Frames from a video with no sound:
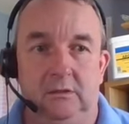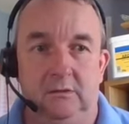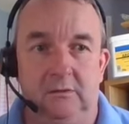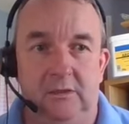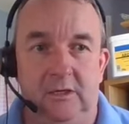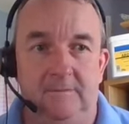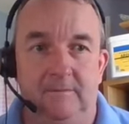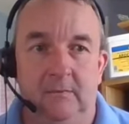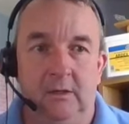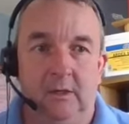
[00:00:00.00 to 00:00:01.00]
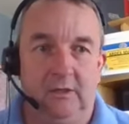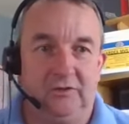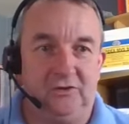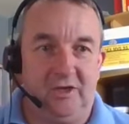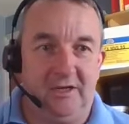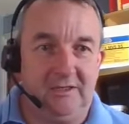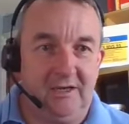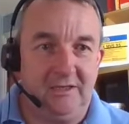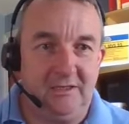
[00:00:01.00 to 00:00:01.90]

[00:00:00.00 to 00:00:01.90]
Okay, so Shane, again,